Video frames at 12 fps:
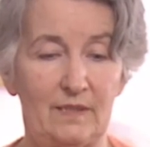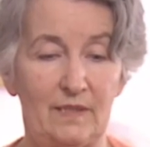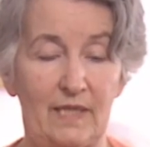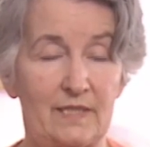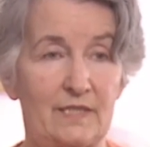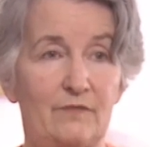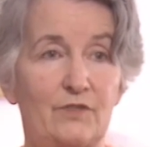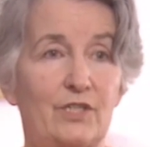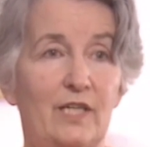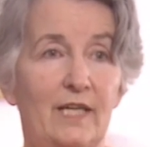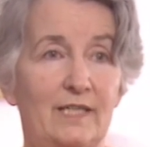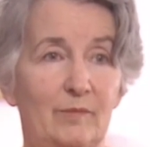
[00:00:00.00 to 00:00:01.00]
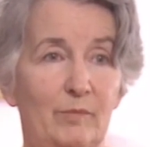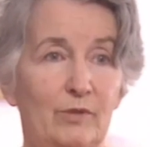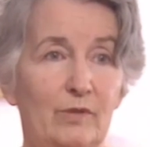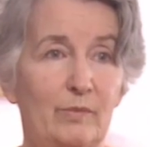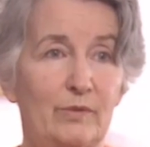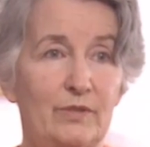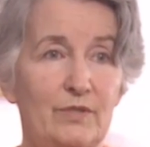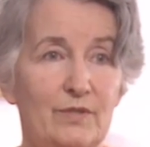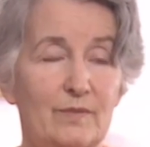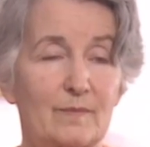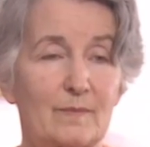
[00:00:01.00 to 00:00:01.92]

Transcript: as if she had a purpose.